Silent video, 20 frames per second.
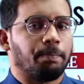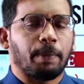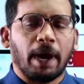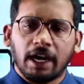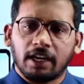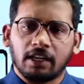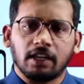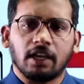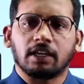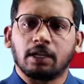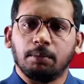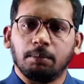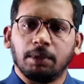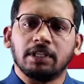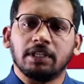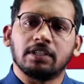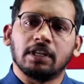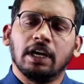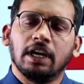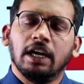Patriarchy
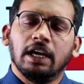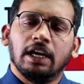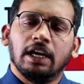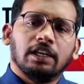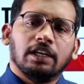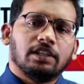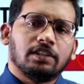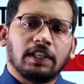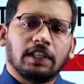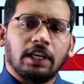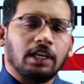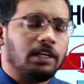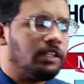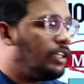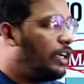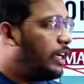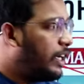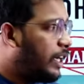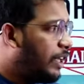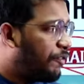means
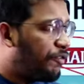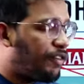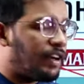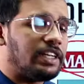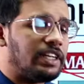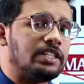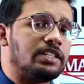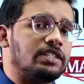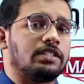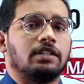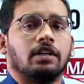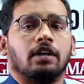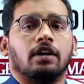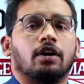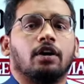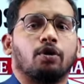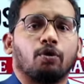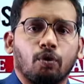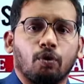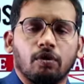seeing different
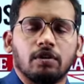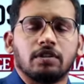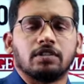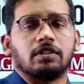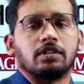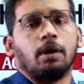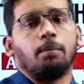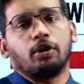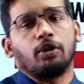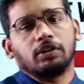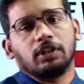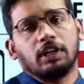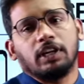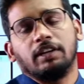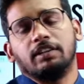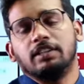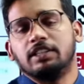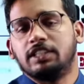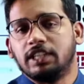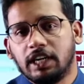roles among the
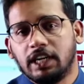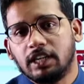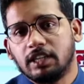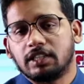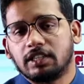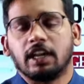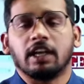genders.